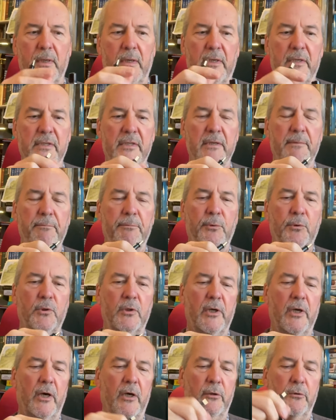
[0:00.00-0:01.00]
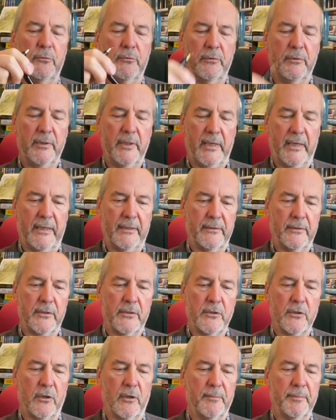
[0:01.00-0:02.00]
a simple cone at the
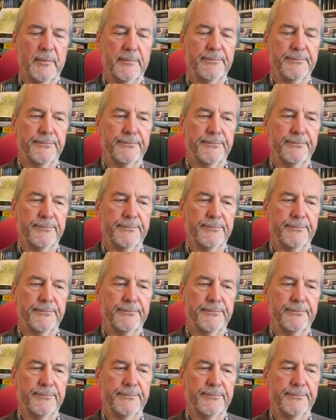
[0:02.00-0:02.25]
top.